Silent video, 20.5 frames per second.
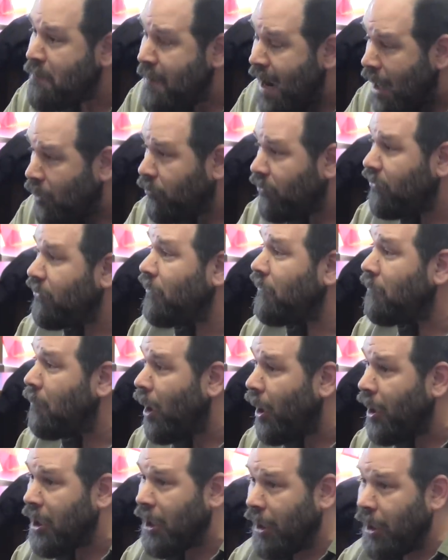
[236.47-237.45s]
amounts of
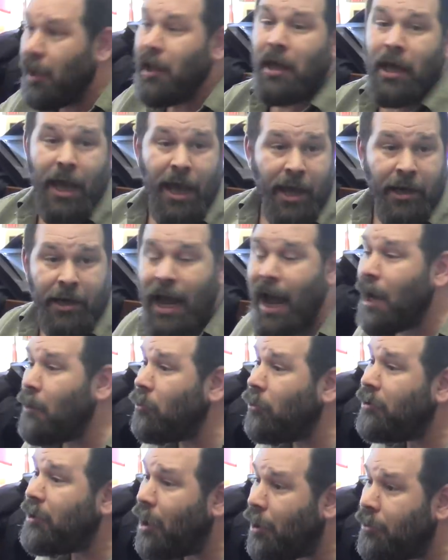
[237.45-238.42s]
money, and I
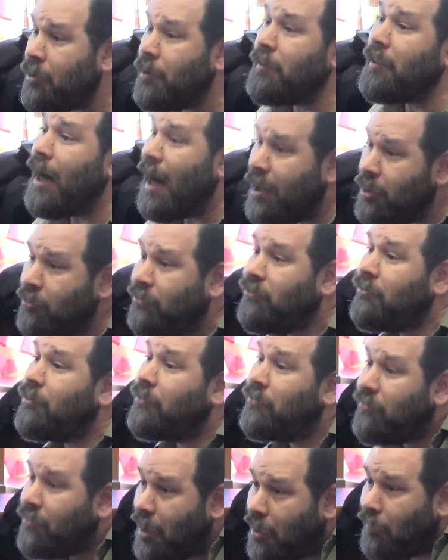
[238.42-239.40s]
will tell you that I used
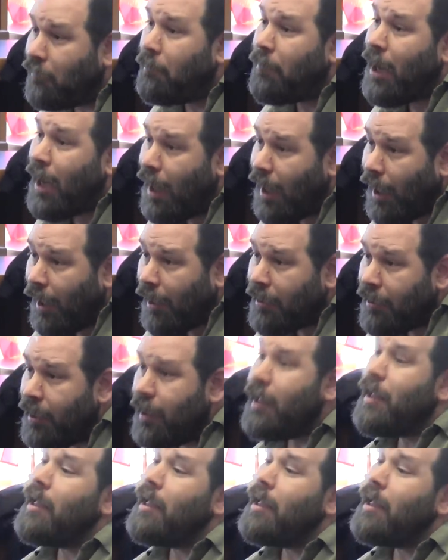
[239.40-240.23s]
to sell pot